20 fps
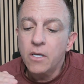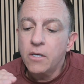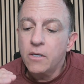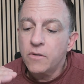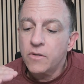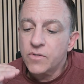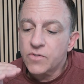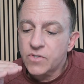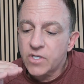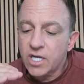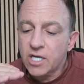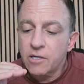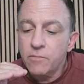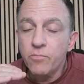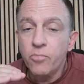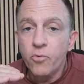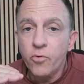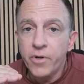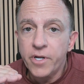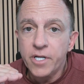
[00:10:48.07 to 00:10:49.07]
The second
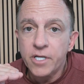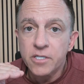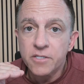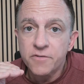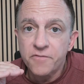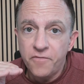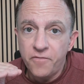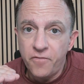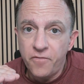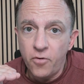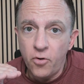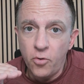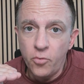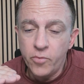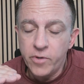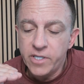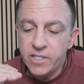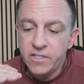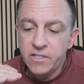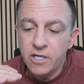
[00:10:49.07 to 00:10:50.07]
point is full
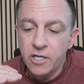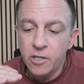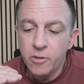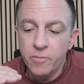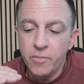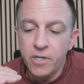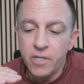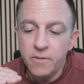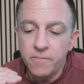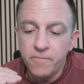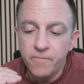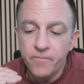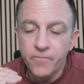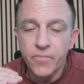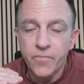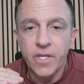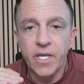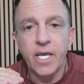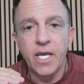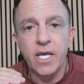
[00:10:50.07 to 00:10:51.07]
retirement.
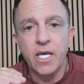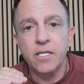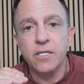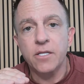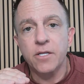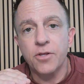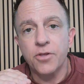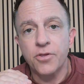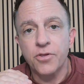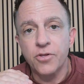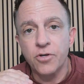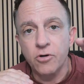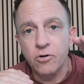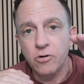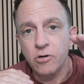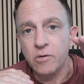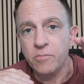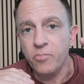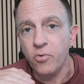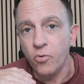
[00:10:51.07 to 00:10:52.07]
And the
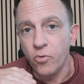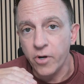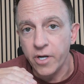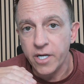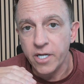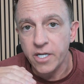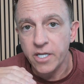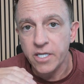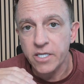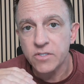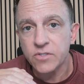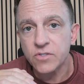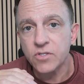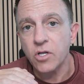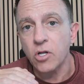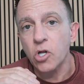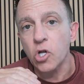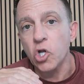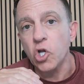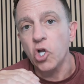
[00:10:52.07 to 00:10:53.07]
third point is the
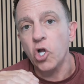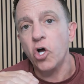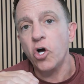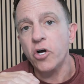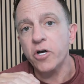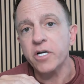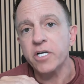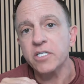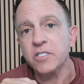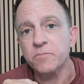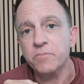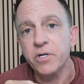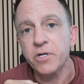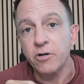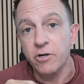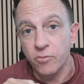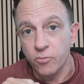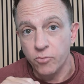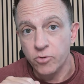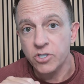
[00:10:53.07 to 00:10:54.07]
longest
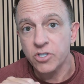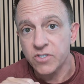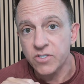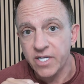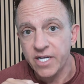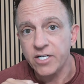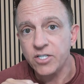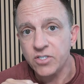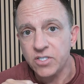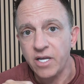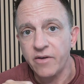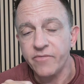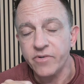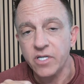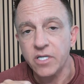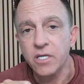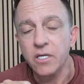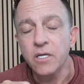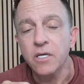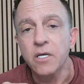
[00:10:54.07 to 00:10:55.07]
period, which is age
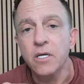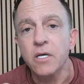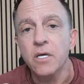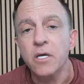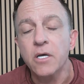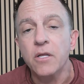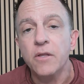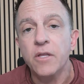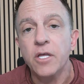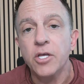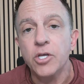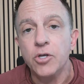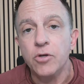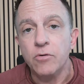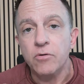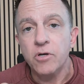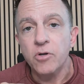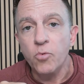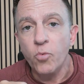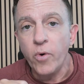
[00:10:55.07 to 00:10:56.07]
70, that you
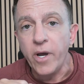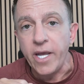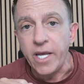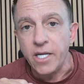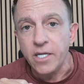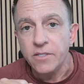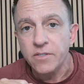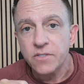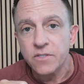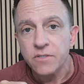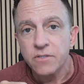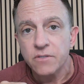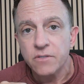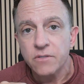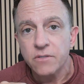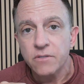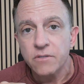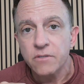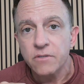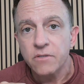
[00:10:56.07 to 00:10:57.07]
can wait
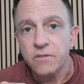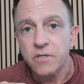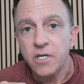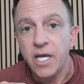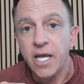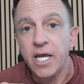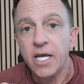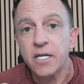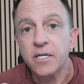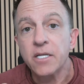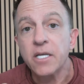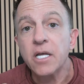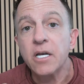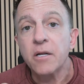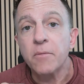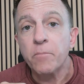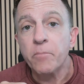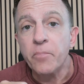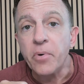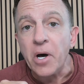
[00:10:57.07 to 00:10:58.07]
and get a
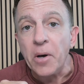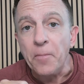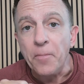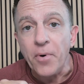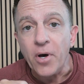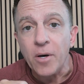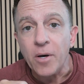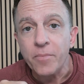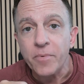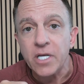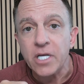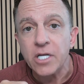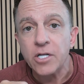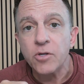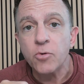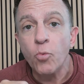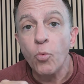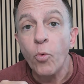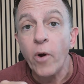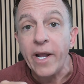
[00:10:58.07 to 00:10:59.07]
bump up
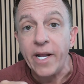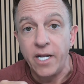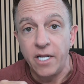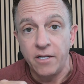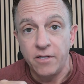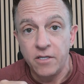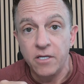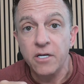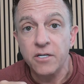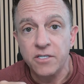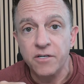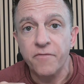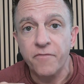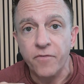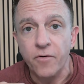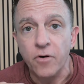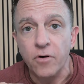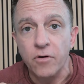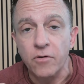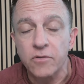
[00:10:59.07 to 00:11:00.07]
in waiting, a
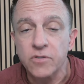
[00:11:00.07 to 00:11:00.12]
deferral.